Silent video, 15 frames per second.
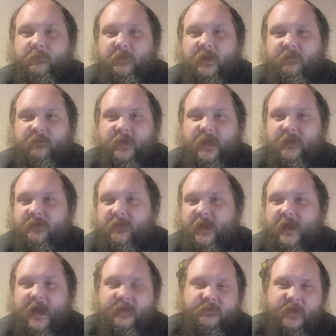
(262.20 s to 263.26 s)
If they say,
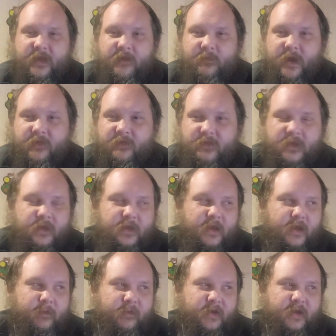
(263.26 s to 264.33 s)
I stay in my seat and
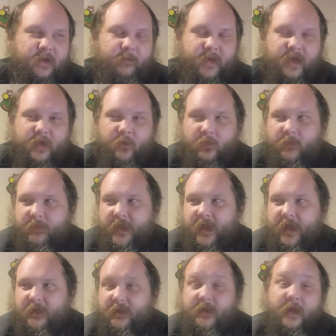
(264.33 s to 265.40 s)
I'm going to get a pat on the
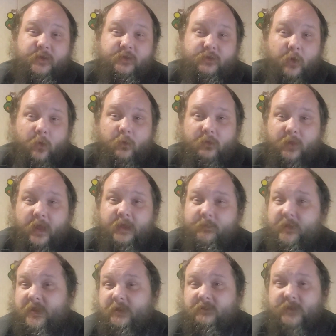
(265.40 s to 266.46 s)
back and I don't like
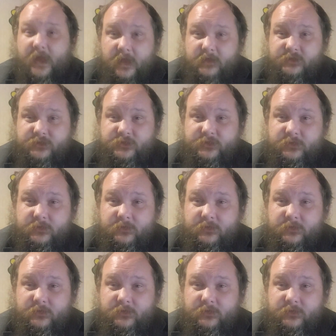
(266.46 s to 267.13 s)
being touched,